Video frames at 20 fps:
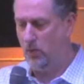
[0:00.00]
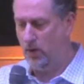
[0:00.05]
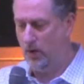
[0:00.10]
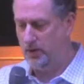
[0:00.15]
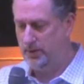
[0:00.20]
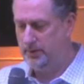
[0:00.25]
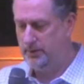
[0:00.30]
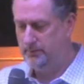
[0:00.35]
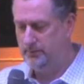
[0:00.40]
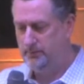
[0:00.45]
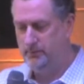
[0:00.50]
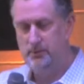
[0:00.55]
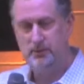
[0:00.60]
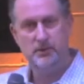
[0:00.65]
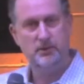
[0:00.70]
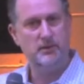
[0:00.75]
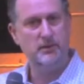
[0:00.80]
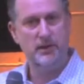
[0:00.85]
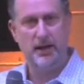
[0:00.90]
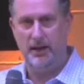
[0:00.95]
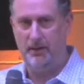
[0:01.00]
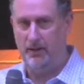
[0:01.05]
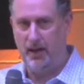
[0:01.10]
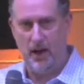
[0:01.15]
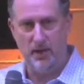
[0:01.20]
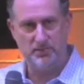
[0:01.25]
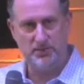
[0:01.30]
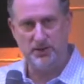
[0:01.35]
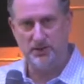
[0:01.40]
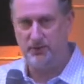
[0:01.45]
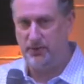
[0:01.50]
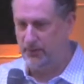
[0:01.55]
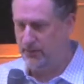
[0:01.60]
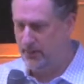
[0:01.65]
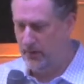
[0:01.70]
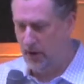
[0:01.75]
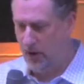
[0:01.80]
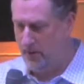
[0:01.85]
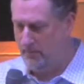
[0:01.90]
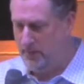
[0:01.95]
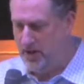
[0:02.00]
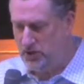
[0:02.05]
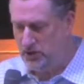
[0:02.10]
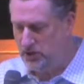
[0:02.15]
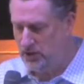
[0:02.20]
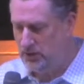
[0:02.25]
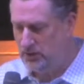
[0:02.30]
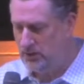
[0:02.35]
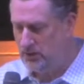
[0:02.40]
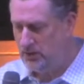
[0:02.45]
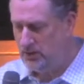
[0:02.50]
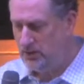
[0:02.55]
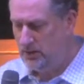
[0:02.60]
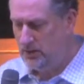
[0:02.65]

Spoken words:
work. It helps us fulfill our mission